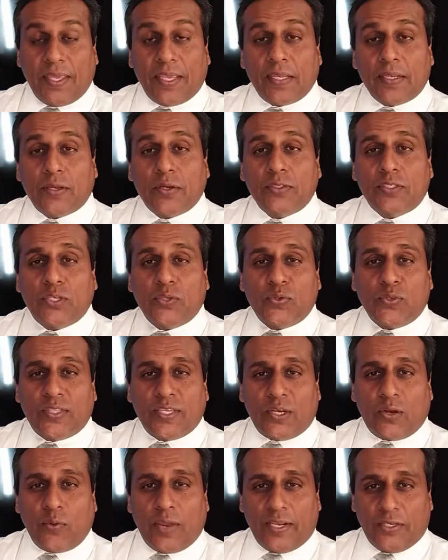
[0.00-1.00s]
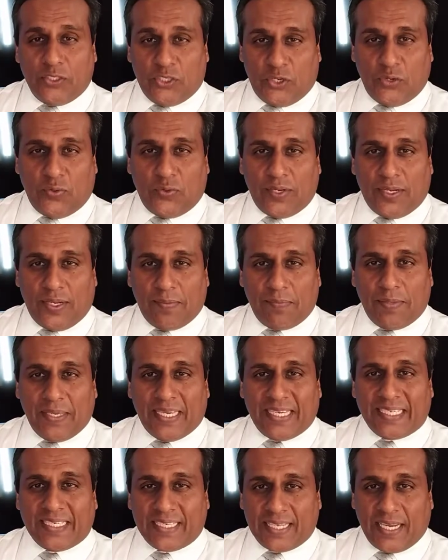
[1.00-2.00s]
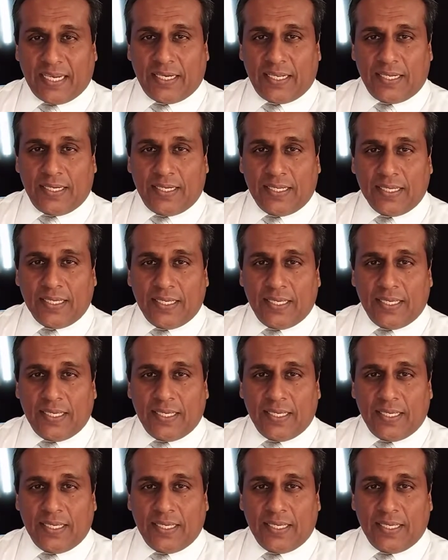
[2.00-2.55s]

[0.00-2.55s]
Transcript: go to the grand jury and be indicted